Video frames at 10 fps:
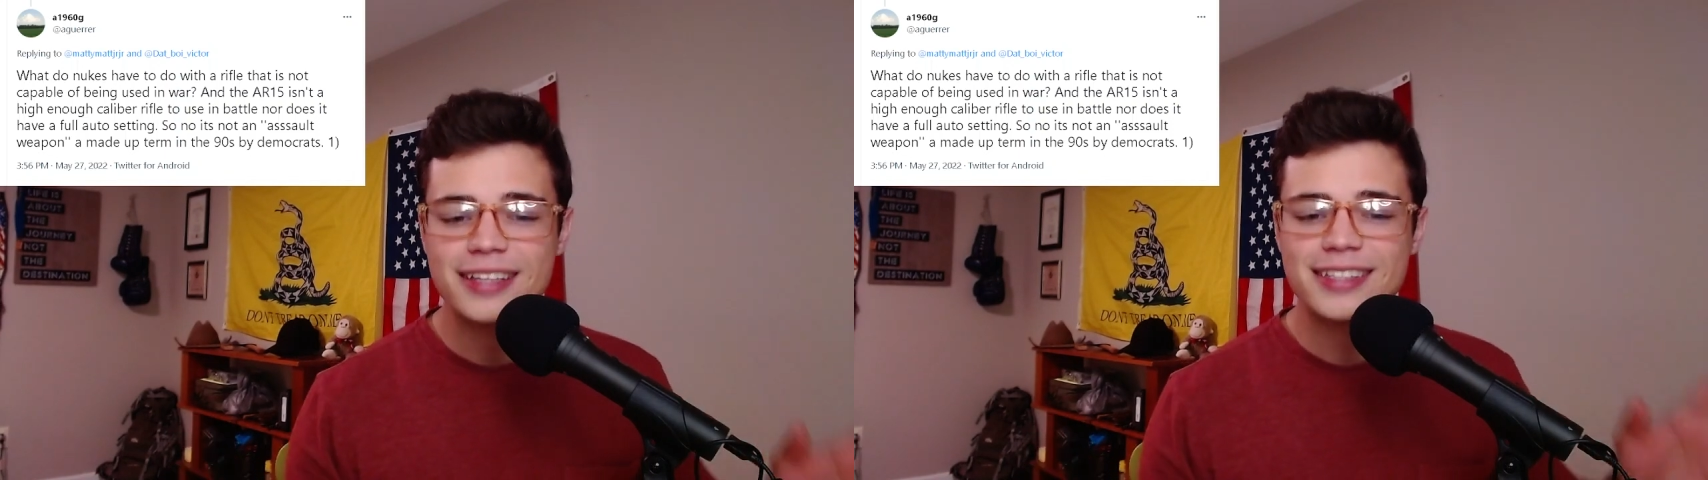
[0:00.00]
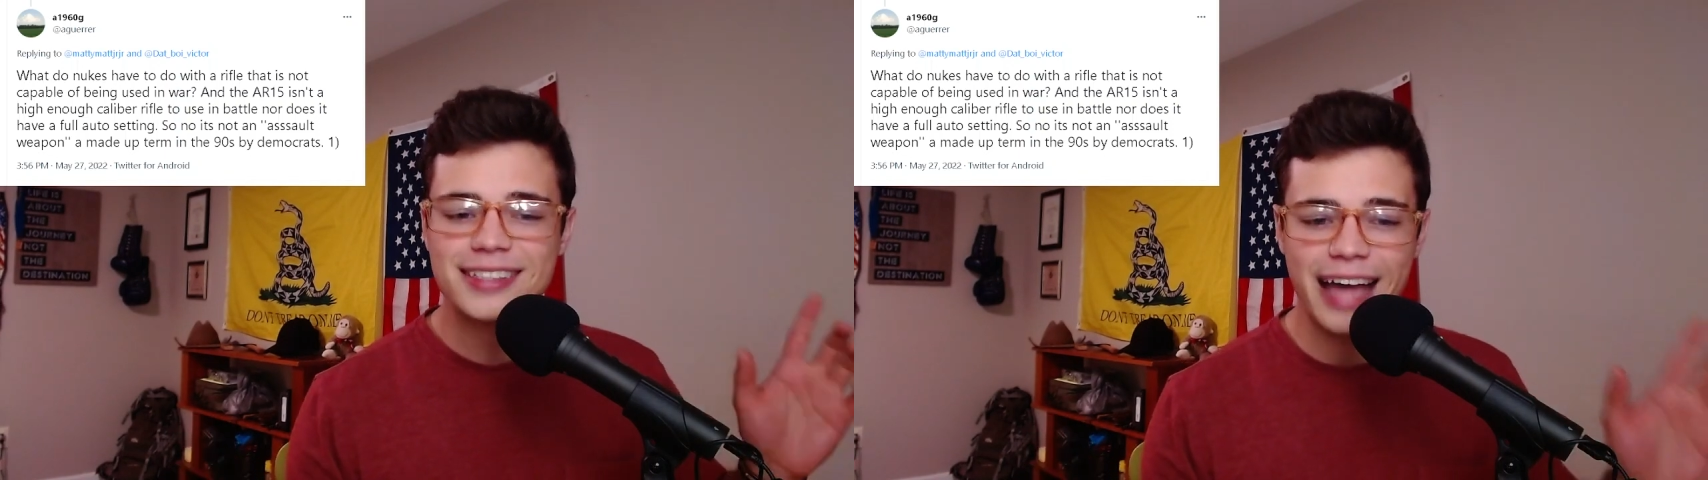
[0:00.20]

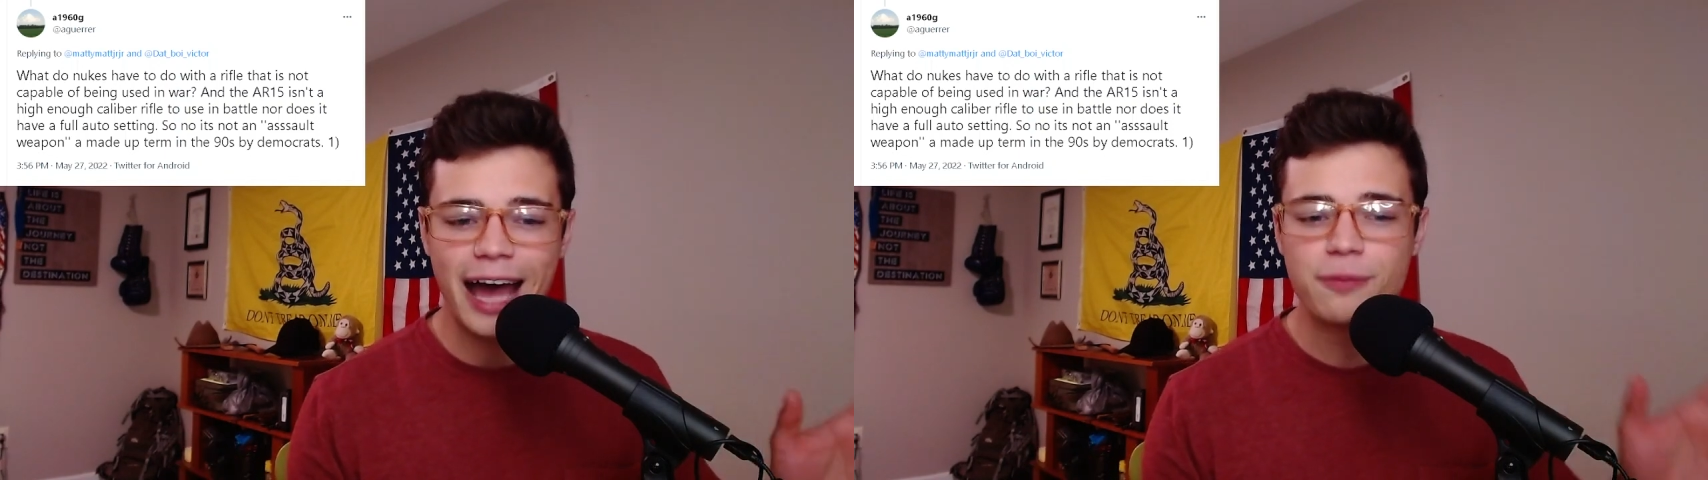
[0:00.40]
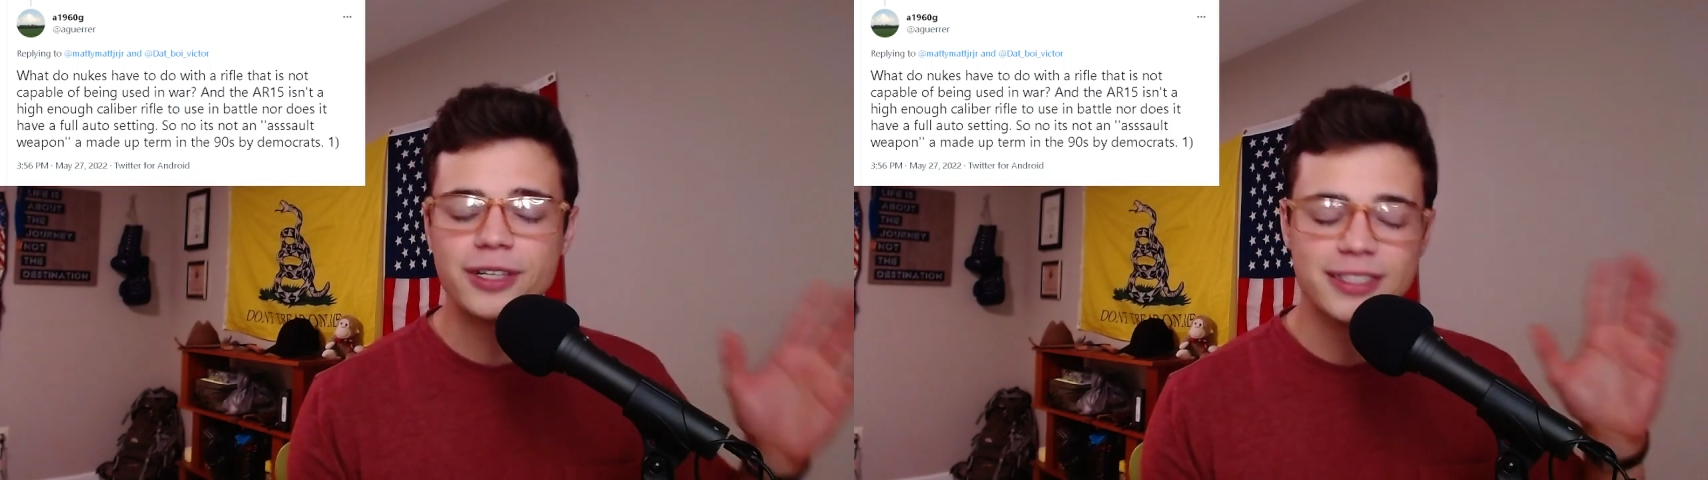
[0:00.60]

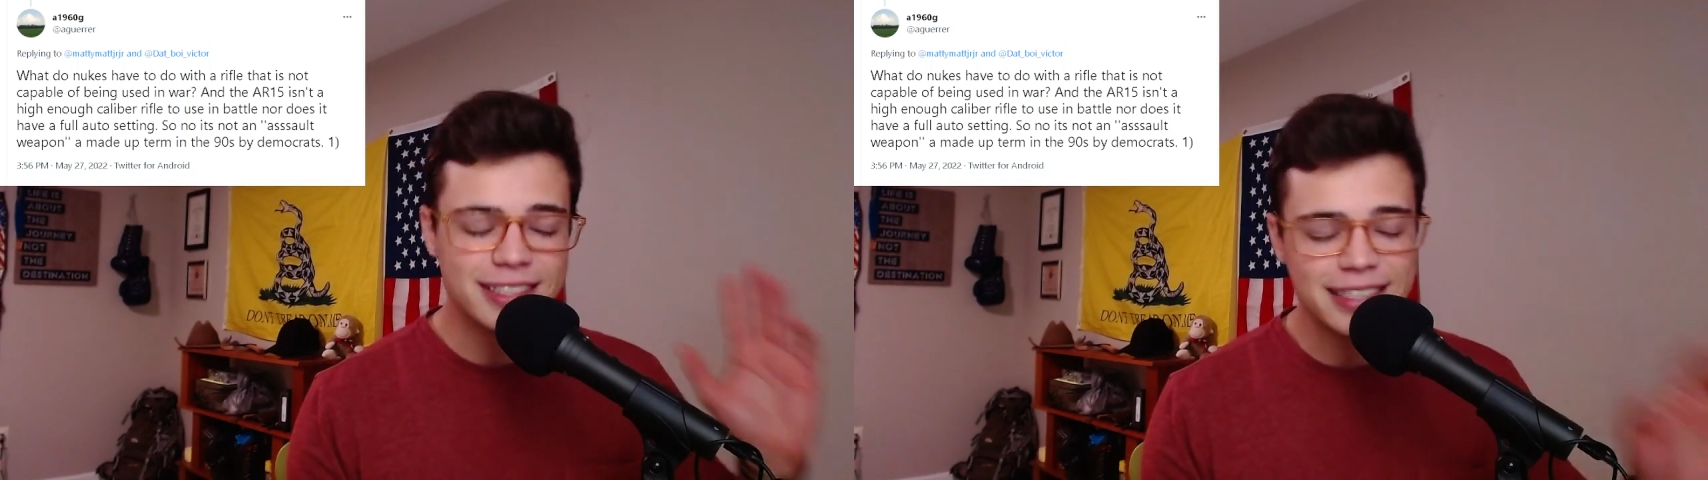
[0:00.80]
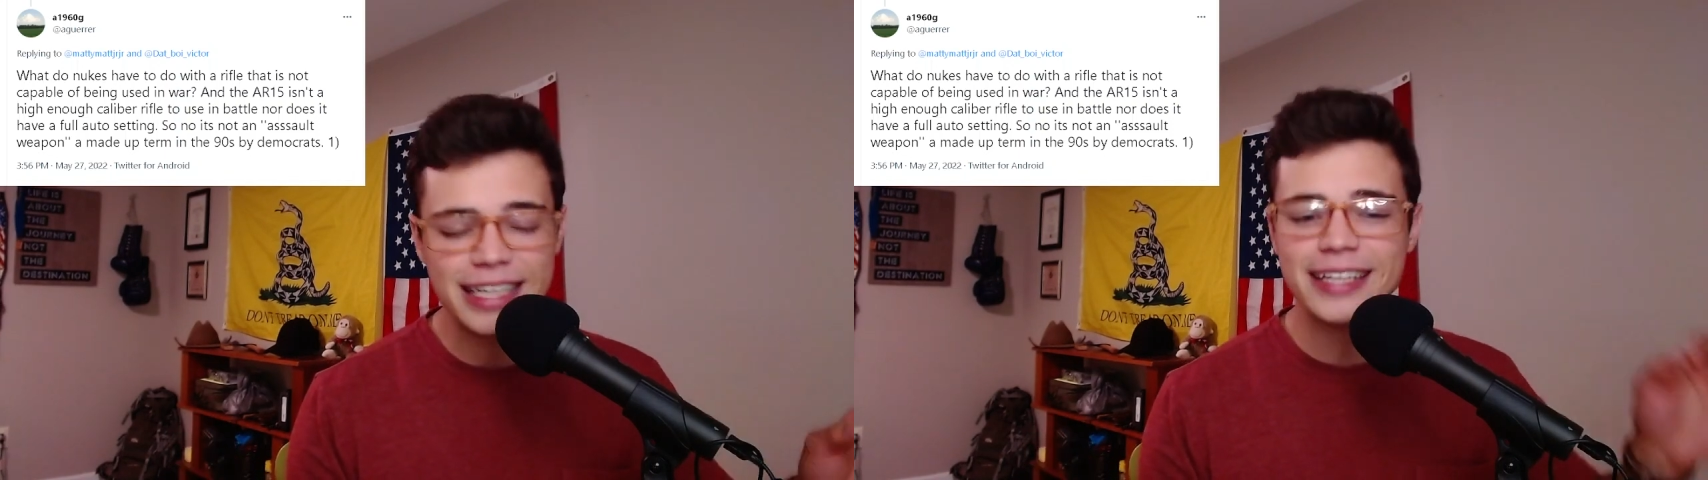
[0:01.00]
stop
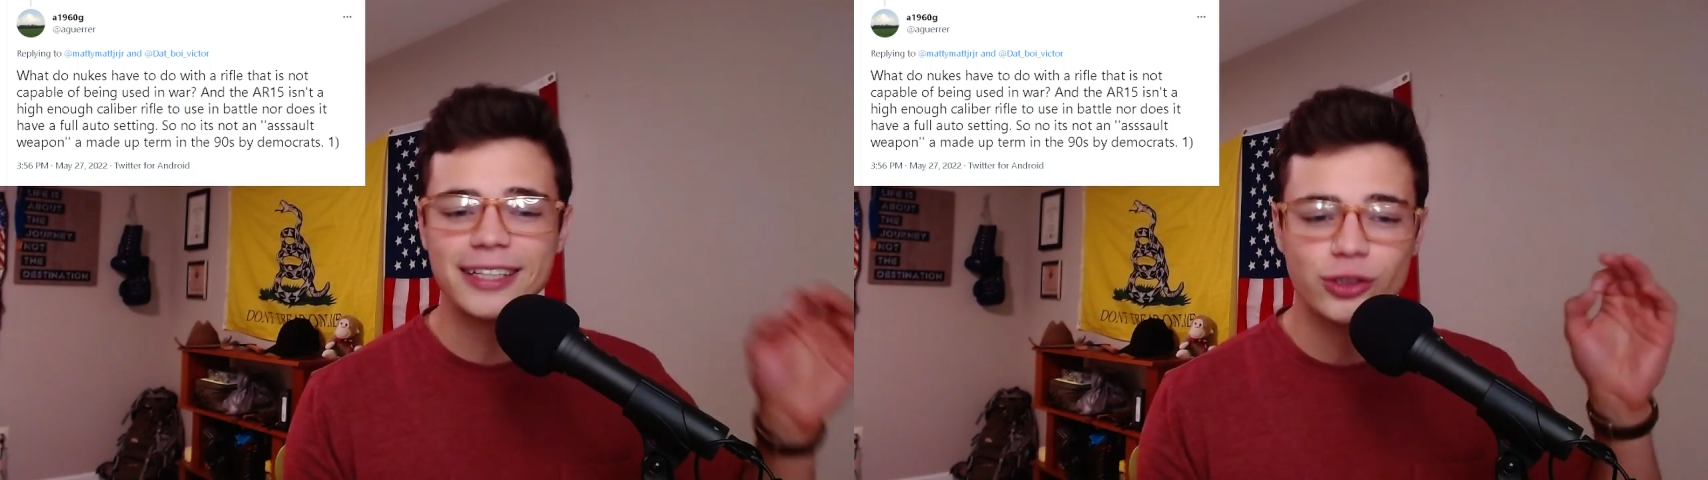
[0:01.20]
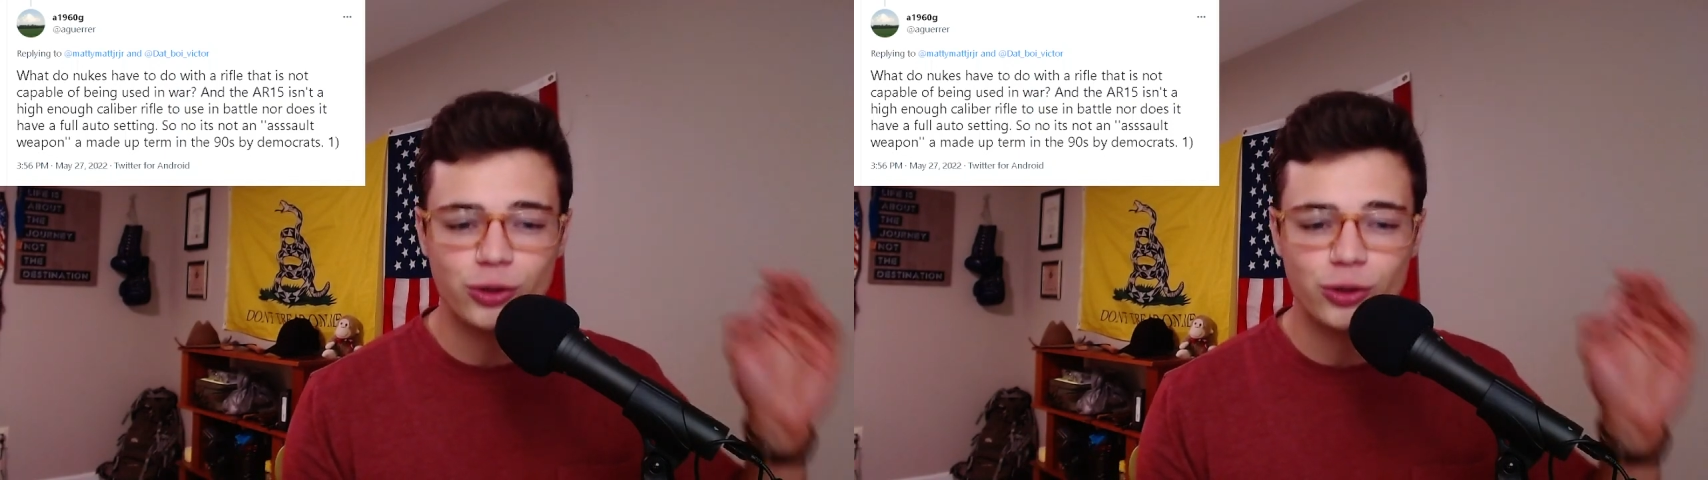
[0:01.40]
conceding